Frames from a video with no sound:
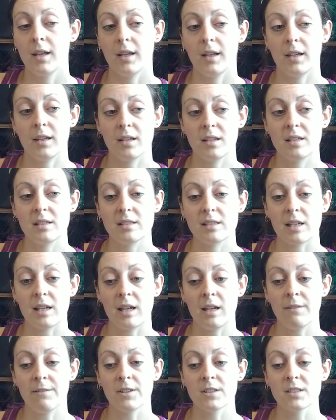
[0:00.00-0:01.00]
is
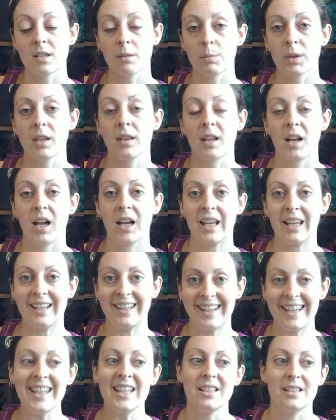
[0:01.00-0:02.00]
if it's something that I can
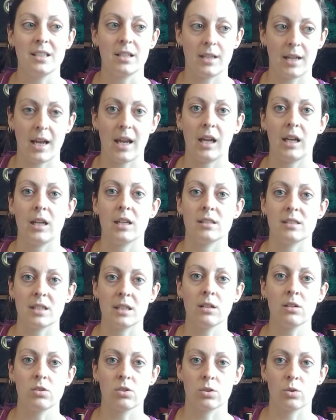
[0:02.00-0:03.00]
get today, it's
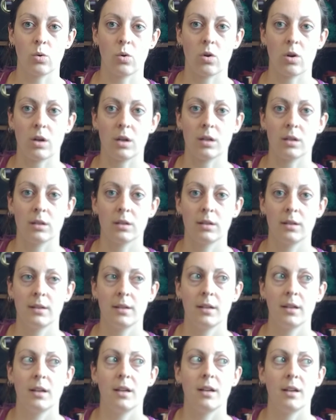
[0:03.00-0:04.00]
in a store,
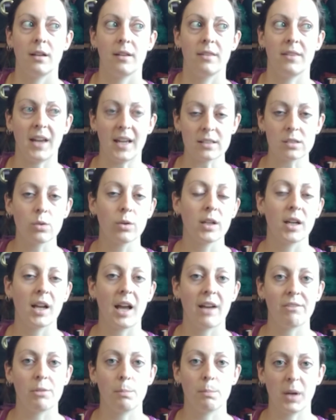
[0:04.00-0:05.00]
that's going to
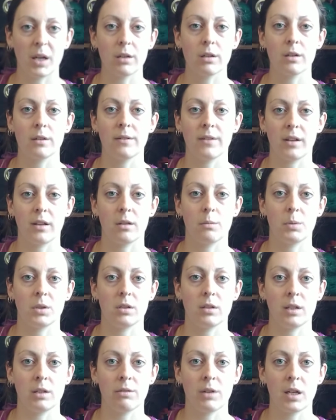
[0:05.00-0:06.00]
have a better
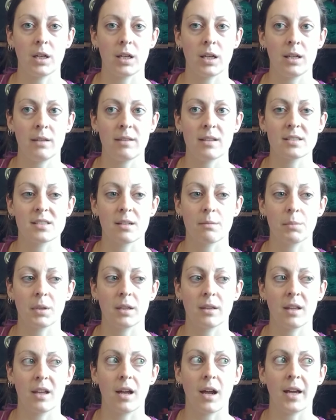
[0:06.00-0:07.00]
availability ranking than something
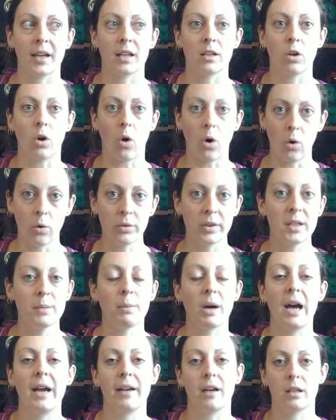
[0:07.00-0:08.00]
that I can only
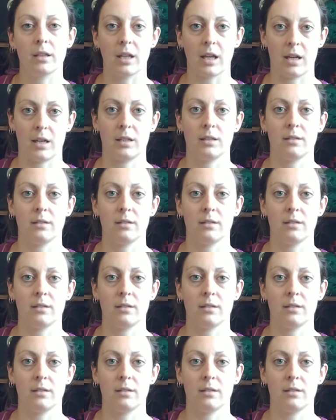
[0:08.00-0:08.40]
buy online.